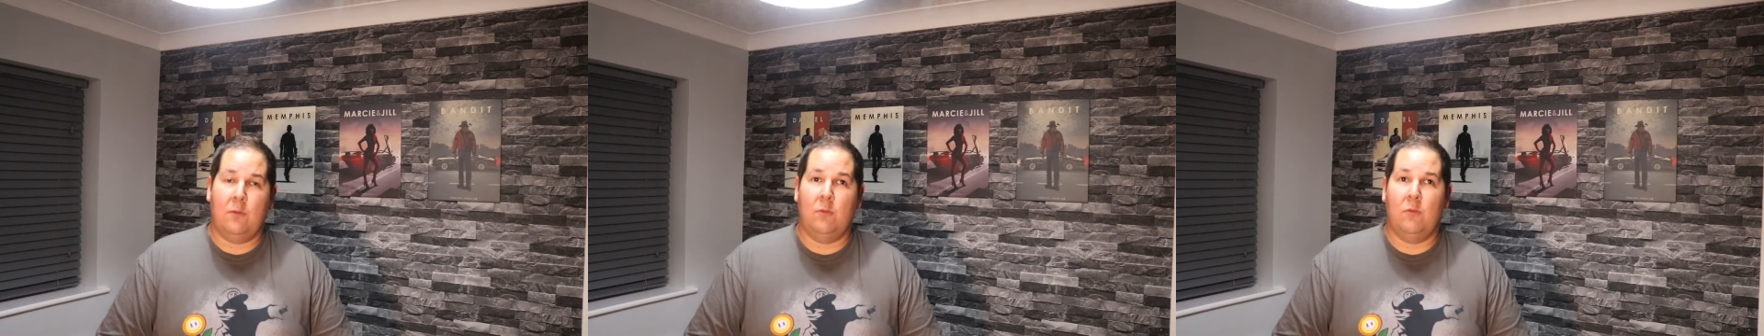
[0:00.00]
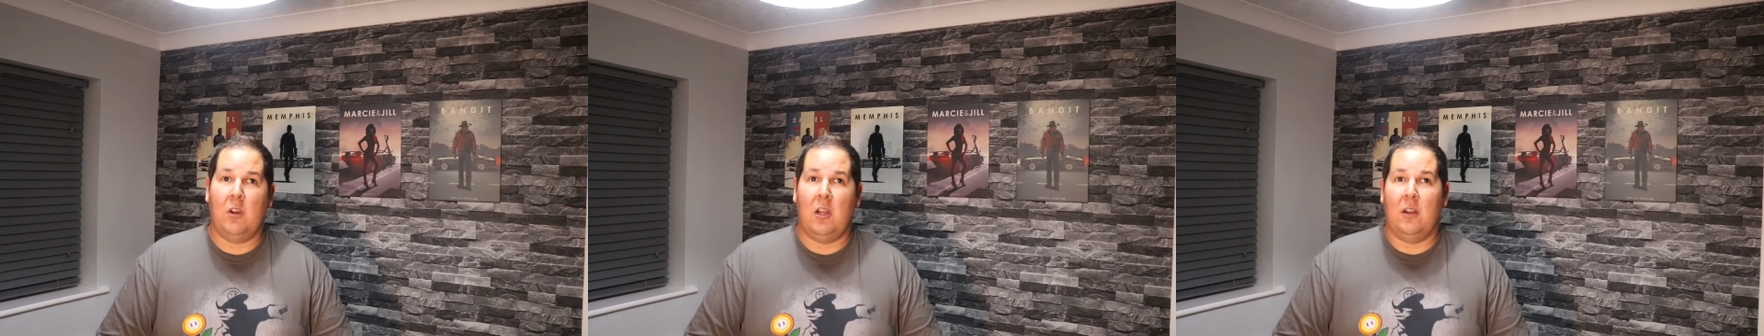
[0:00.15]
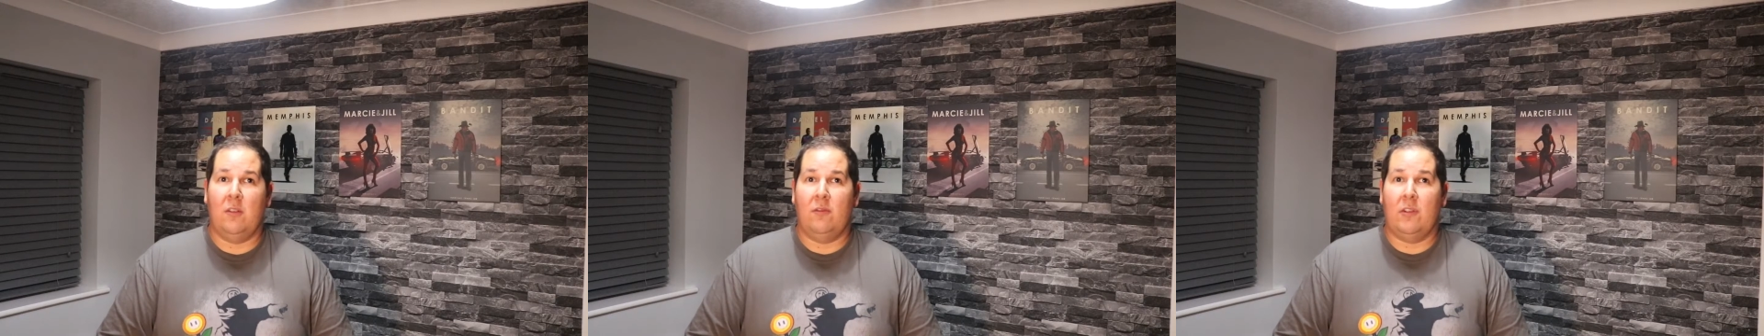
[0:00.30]

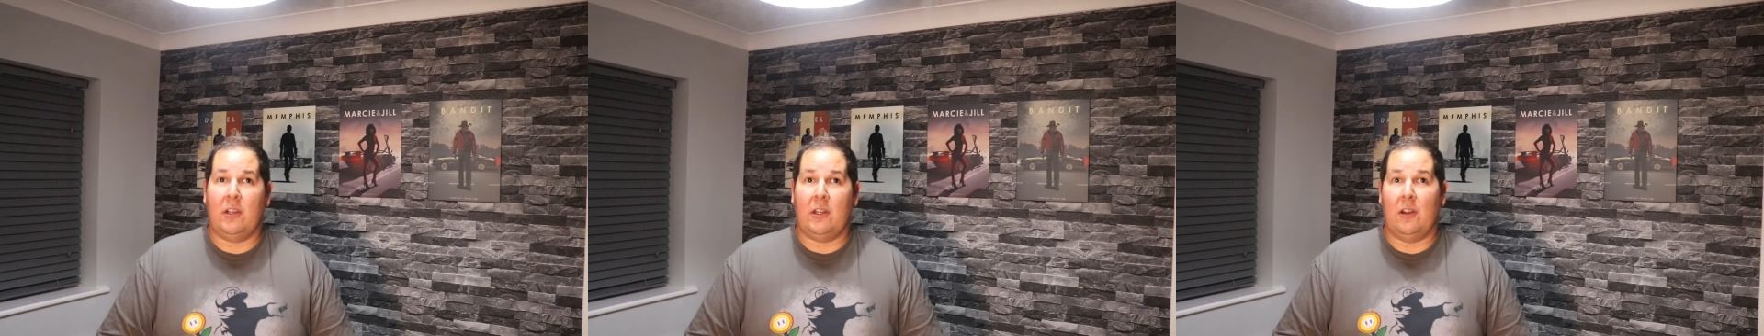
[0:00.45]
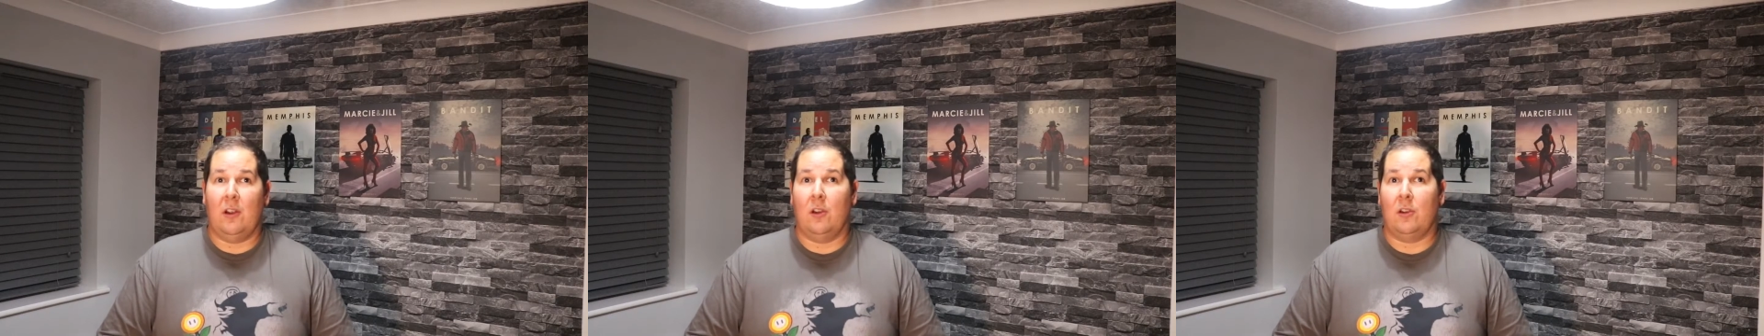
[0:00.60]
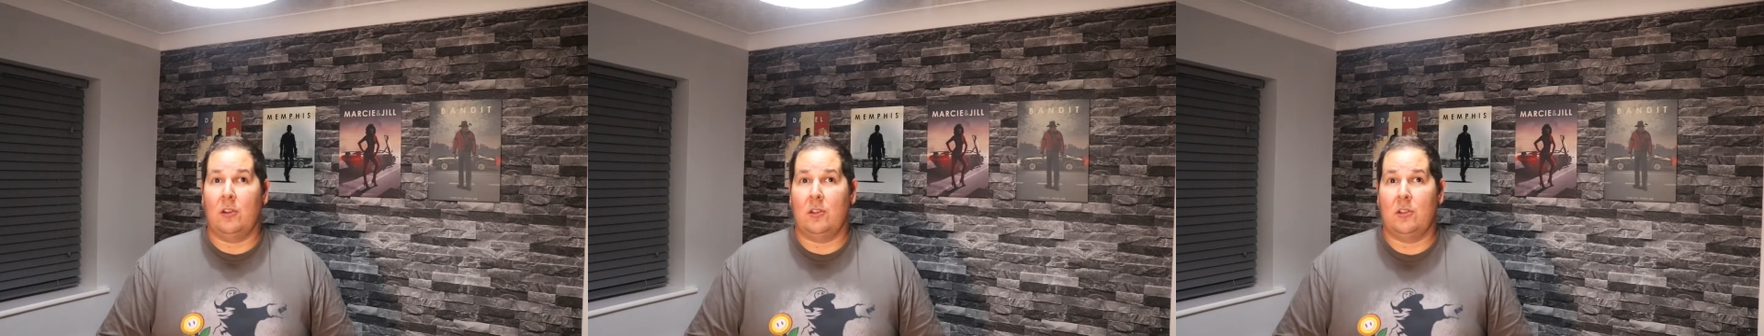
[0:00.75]

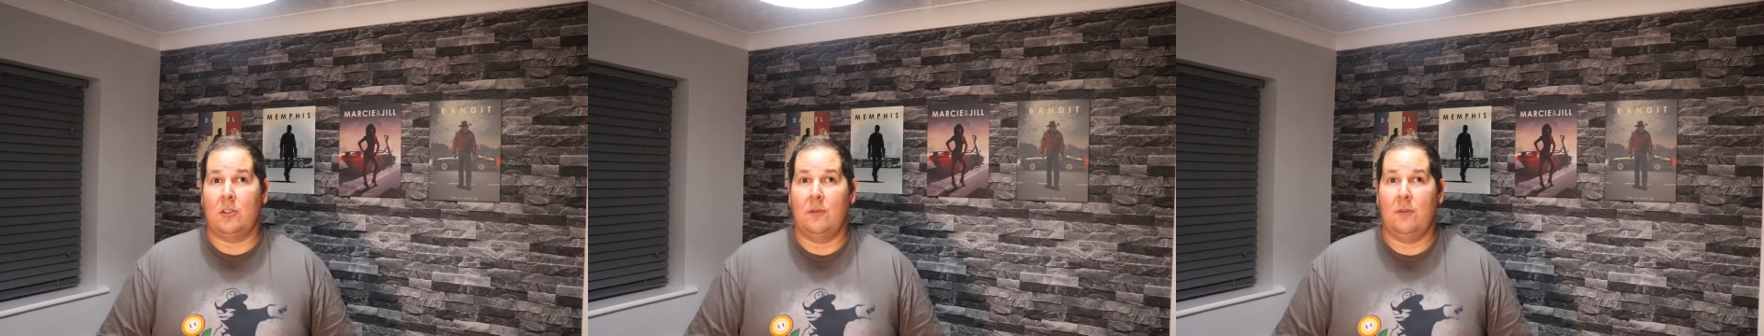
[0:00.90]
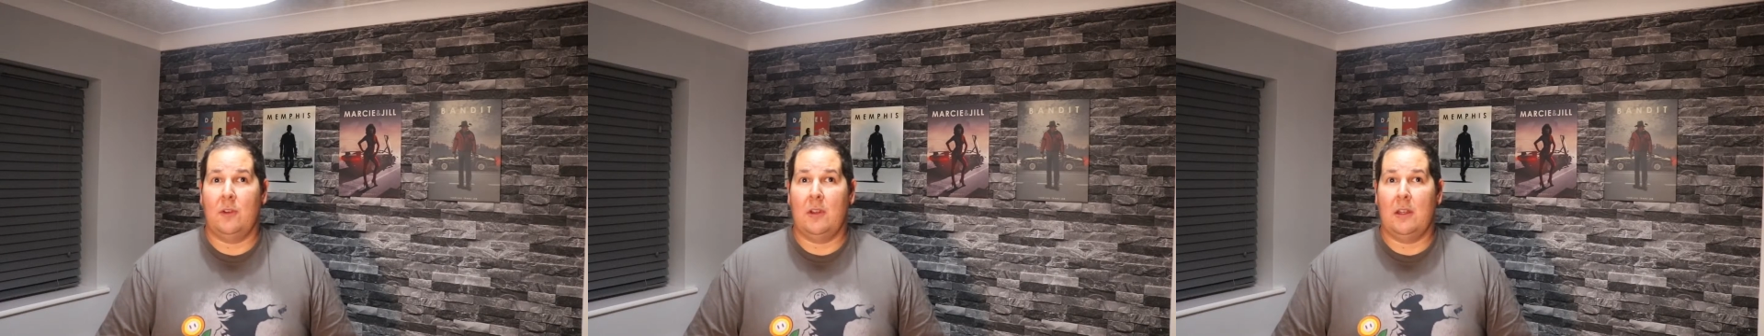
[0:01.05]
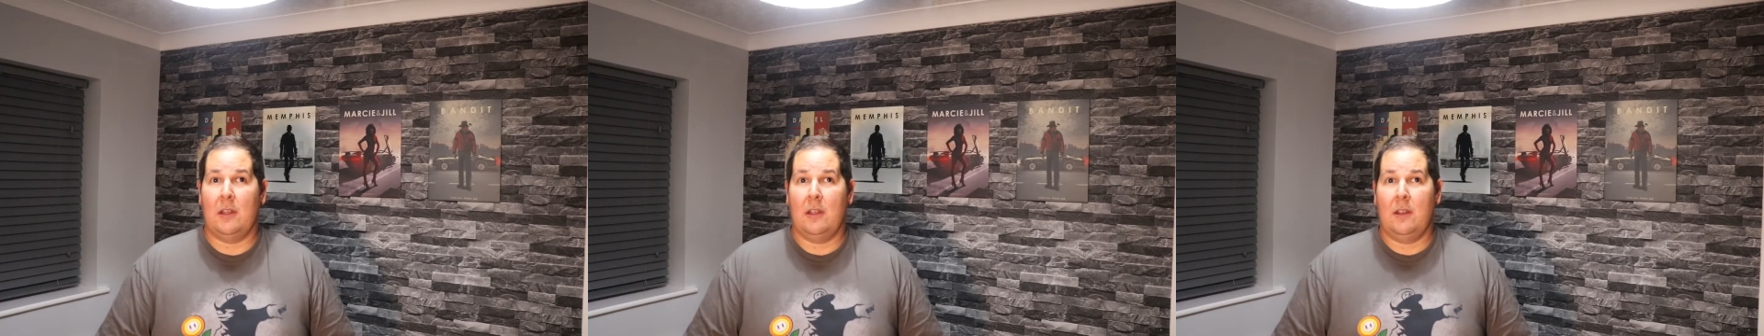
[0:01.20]
regardless
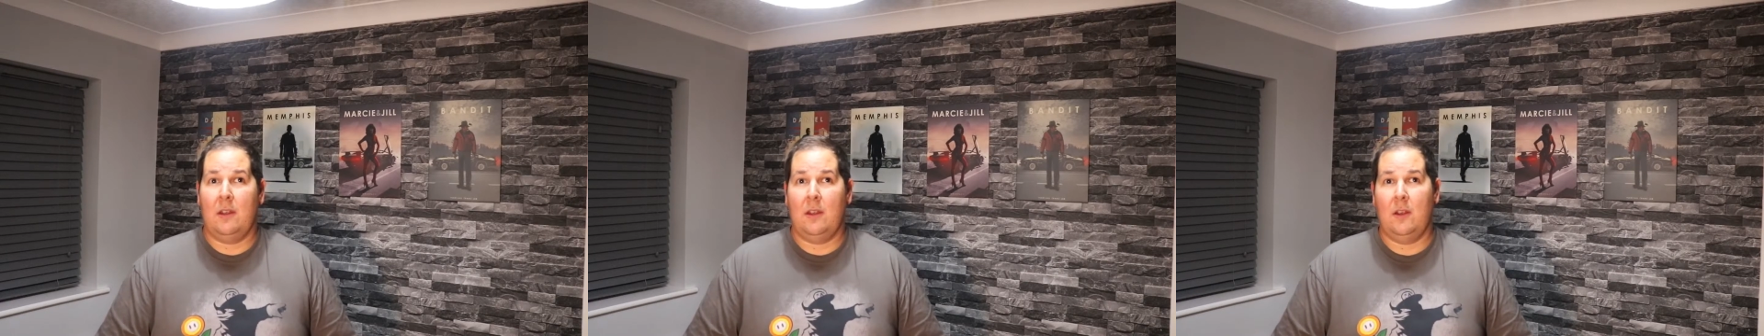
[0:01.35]
of it